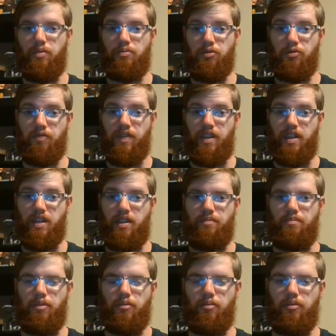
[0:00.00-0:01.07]
the movie
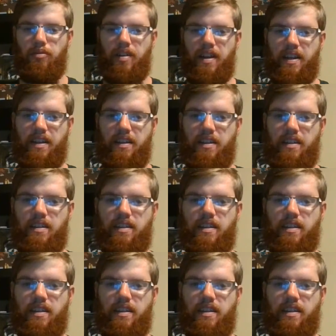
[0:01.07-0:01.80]
Purple Rain